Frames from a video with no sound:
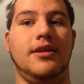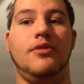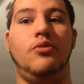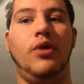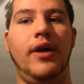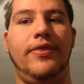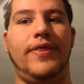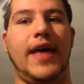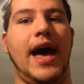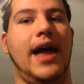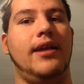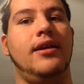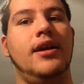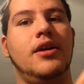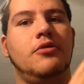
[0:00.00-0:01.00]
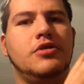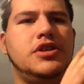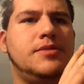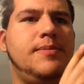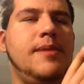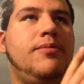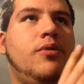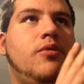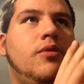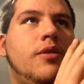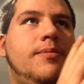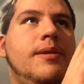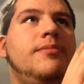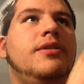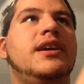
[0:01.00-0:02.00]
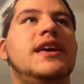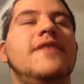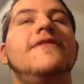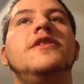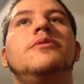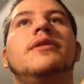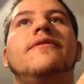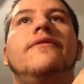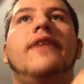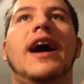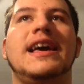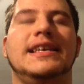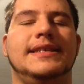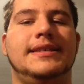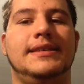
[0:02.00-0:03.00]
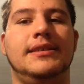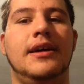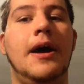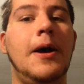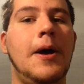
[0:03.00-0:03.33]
You want that, which people where people give you advice